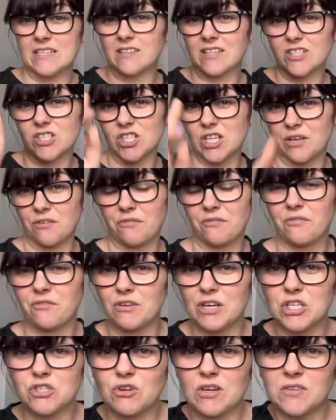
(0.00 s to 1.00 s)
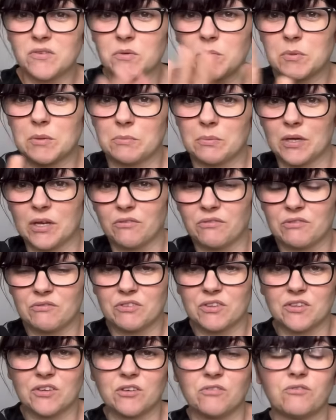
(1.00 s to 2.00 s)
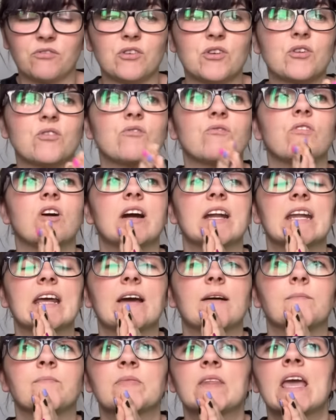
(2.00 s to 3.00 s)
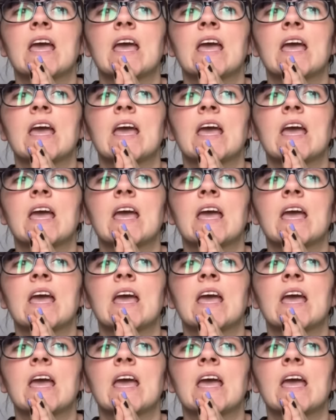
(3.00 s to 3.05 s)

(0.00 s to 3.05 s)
It's actually a free dress, it would be perfect for So Frugal right now